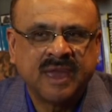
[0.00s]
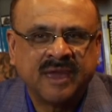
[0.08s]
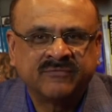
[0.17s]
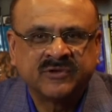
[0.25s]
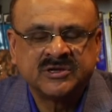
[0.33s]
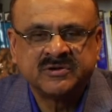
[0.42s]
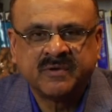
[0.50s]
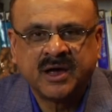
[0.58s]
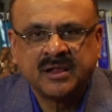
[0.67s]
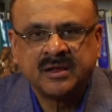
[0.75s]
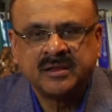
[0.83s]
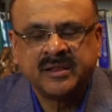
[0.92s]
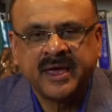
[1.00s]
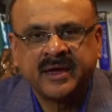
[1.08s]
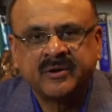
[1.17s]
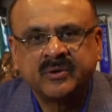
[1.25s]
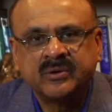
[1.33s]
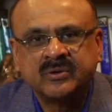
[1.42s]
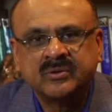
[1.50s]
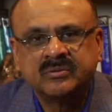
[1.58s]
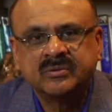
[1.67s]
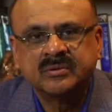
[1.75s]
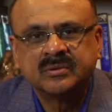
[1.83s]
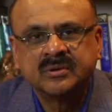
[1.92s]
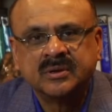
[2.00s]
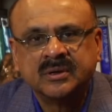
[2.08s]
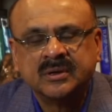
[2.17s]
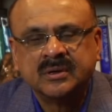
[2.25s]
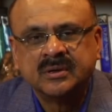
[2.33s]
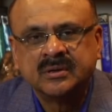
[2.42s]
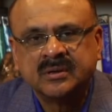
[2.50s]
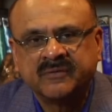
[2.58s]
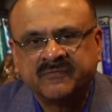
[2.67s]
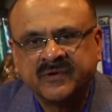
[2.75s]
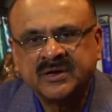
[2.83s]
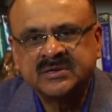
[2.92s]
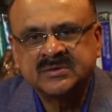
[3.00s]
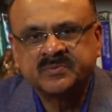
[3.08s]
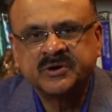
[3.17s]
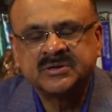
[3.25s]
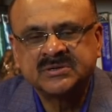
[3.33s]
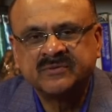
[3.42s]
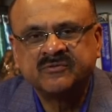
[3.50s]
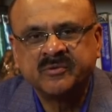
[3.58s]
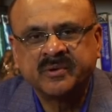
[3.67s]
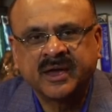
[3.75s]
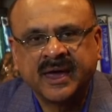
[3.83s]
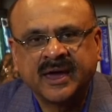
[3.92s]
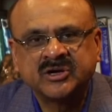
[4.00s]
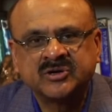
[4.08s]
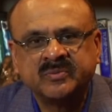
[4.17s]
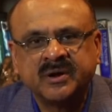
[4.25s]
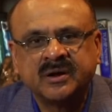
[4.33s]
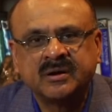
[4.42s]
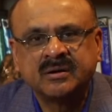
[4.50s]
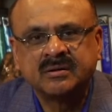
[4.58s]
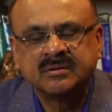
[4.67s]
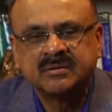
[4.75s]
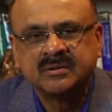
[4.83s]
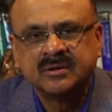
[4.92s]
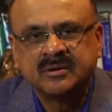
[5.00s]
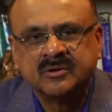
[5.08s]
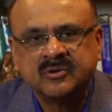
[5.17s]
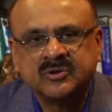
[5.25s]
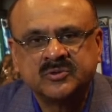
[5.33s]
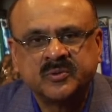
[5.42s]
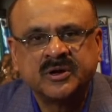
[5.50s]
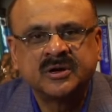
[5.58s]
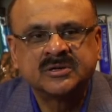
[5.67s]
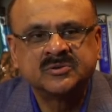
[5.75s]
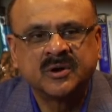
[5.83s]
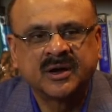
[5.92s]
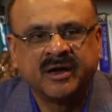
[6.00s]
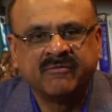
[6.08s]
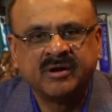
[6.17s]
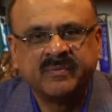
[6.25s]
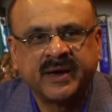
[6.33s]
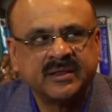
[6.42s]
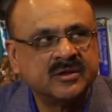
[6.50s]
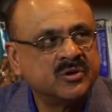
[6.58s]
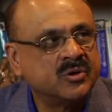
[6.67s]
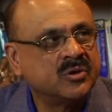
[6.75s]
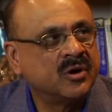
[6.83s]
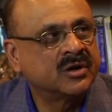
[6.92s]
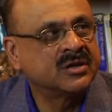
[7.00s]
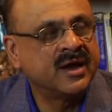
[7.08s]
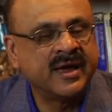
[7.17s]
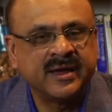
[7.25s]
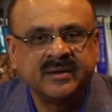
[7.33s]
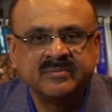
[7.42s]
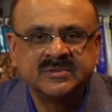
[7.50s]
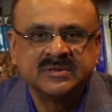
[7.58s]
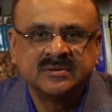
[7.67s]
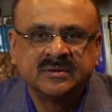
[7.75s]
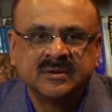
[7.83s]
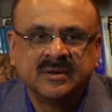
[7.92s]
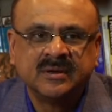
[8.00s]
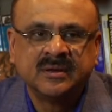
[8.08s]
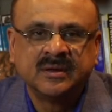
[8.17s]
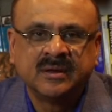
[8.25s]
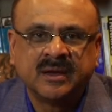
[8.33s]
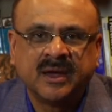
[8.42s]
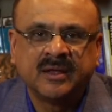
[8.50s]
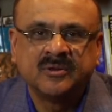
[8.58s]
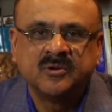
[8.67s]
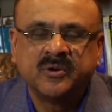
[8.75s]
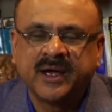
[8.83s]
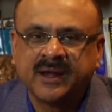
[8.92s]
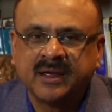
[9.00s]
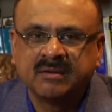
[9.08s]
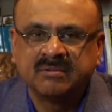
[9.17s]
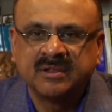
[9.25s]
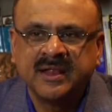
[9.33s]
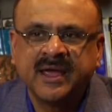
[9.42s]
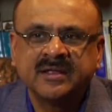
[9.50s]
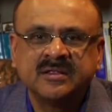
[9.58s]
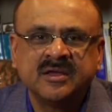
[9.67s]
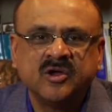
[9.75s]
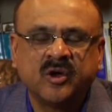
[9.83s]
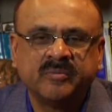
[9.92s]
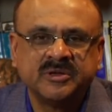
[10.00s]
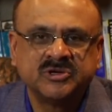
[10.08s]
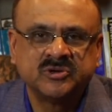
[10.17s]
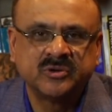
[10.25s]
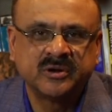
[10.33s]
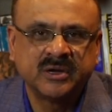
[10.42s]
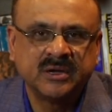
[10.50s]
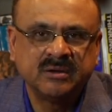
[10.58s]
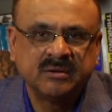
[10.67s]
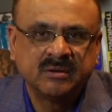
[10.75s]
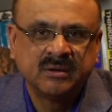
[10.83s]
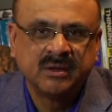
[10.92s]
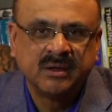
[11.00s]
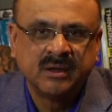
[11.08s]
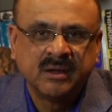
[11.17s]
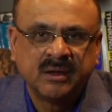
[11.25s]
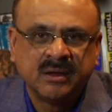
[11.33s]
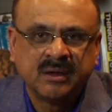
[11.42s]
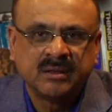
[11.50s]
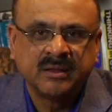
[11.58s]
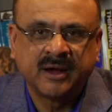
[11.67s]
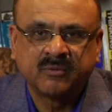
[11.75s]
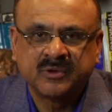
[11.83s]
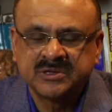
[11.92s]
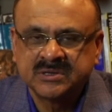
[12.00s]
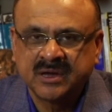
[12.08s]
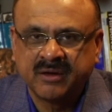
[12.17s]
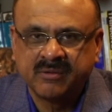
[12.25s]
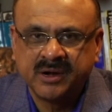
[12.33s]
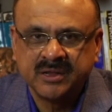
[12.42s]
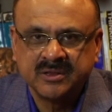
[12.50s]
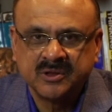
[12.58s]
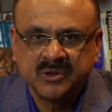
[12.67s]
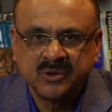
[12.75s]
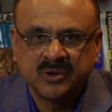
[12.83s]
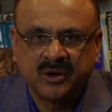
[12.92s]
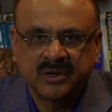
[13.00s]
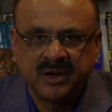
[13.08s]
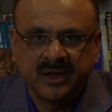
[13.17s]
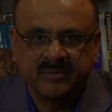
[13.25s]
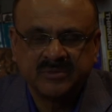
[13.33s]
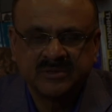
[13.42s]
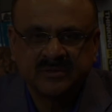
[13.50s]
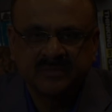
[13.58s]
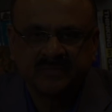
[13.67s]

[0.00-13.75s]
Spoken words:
after Jawaharlal Nehru, the first person from Kashmir whose works were covered by the New York Times and who had a lengthy obituary that was covered in the New York Times.